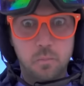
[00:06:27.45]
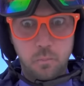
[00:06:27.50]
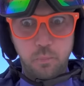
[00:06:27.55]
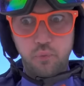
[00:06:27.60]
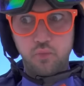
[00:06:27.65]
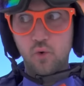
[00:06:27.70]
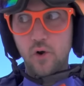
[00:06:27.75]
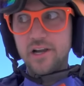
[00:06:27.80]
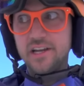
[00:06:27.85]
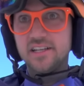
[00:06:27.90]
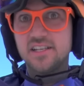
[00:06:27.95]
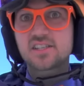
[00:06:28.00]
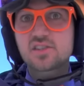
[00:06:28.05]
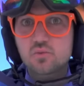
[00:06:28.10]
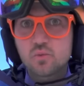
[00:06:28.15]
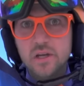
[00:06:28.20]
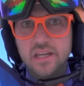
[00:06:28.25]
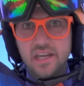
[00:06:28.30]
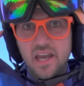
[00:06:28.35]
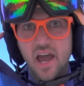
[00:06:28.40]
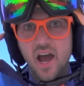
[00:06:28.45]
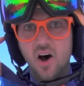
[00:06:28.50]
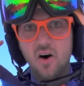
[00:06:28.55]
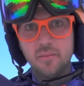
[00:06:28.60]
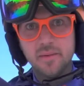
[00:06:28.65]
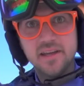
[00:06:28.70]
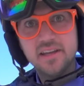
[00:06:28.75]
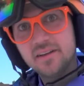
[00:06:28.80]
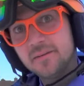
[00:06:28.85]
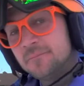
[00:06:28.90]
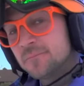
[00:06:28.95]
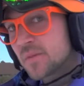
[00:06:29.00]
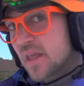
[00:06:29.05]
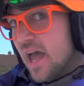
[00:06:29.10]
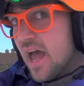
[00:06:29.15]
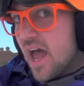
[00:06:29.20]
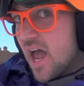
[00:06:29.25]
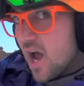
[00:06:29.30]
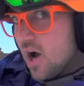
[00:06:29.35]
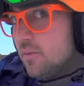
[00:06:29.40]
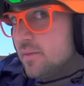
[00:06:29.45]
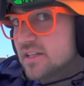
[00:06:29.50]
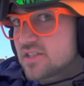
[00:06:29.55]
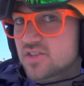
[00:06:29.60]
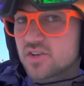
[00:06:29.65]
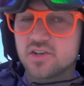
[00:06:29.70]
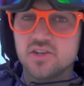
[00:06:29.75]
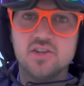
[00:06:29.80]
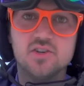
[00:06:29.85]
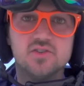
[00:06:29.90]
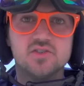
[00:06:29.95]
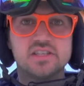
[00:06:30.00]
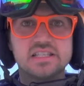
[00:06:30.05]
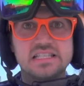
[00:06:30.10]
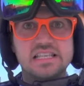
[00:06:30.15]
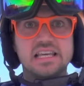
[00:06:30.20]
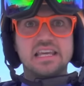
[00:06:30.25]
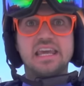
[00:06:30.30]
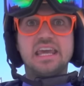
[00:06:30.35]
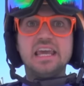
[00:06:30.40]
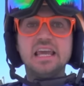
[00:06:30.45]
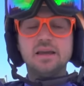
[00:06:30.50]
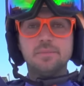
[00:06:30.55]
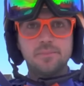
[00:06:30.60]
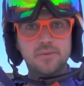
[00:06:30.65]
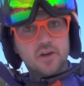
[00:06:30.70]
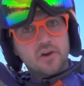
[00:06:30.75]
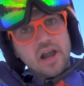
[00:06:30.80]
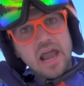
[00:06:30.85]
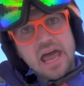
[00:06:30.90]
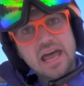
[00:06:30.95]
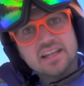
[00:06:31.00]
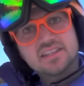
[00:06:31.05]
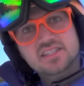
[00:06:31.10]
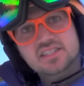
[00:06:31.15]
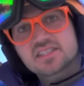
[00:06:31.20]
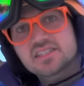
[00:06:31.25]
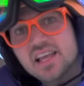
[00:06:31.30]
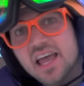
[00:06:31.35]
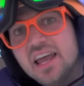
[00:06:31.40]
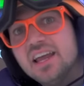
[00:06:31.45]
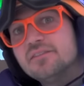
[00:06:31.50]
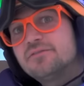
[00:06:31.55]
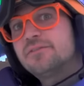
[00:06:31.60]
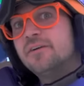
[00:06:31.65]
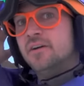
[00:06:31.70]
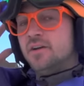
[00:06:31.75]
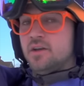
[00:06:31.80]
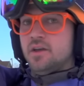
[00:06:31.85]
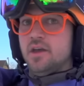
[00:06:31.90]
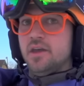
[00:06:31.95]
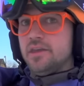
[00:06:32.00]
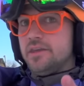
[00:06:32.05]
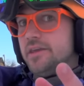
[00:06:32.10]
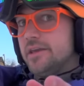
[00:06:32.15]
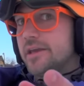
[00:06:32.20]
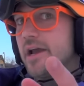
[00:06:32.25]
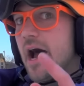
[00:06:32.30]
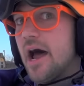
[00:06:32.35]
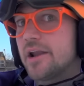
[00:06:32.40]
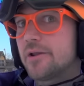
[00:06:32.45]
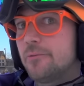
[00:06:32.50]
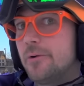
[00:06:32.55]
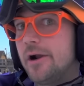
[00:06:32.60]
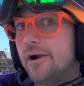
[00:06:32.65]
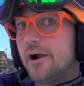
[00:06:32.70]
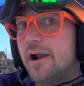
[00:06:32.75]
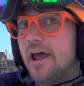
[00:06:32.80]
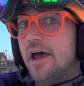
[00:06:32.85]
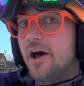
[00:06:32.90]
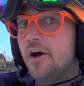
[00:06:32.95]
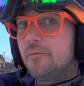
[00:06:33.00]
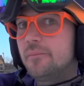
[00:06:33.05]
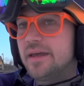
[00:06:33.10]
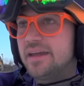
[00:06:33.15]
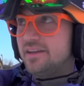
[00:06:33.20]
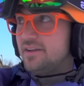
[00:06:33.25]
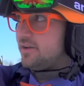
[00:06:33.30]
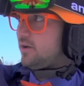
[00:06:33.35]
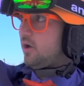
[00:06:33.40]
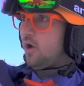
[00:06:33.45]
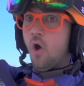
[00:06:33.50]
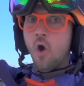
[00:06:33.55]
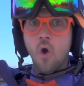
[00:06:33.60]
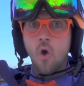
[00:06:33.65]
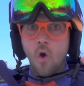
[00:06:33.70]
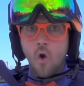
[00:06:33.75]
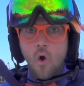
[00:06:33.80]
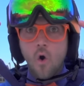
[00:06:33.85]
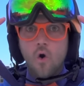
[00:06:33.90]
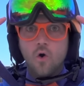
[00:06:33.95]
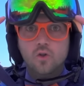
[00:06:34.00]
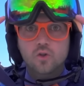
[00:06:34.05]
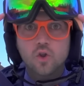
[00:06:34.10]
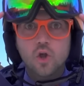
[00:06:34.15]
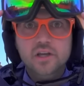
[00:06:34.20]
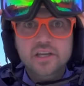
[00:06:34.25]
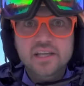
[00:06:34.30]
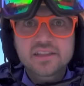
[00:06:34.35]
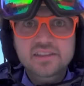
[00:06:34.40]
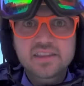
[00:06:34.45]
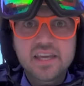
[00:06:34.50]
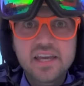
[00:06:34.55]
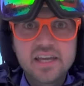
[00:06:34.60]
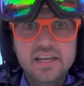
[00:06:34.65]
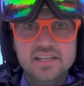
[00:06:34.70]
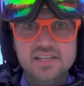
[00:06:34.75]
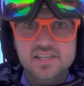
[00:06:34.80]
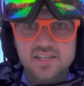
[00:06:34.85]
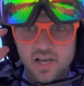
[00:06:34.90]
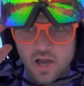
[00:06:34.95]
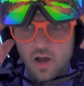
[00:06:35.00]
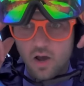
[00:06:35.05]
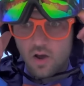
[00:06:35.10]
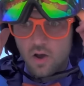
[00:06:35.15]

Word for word: Pretty sweet helmet. Helmets are used to keep your head safe. You gotta wear a helmet. Look at this.